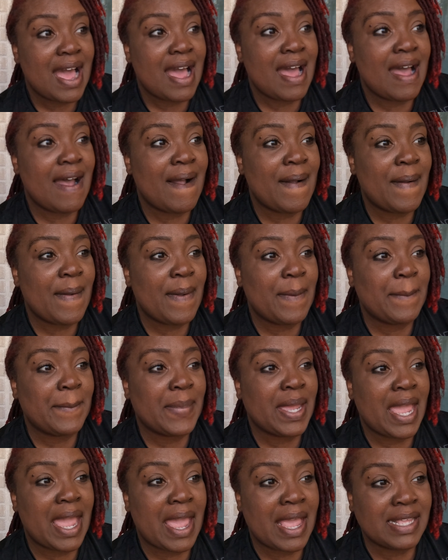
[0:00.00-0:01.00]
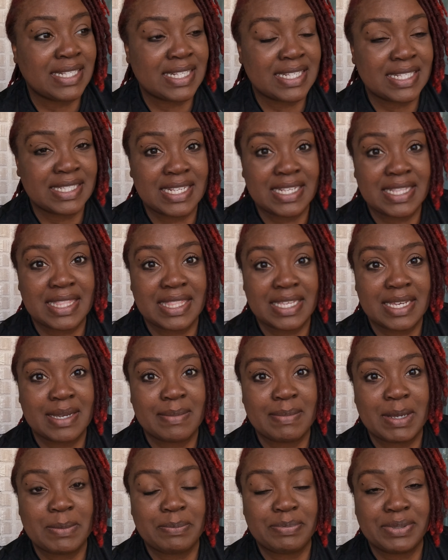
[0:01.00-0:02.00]
um, and sit
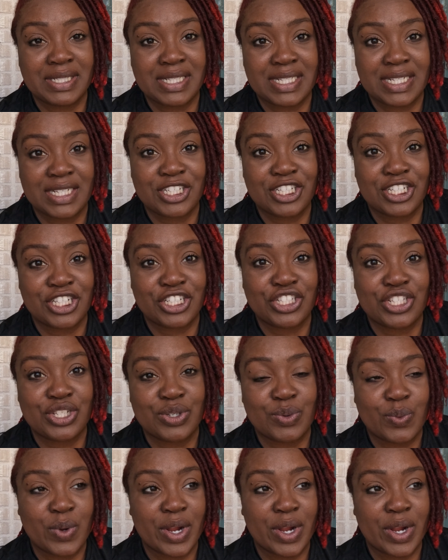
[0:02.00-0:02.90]
them in position to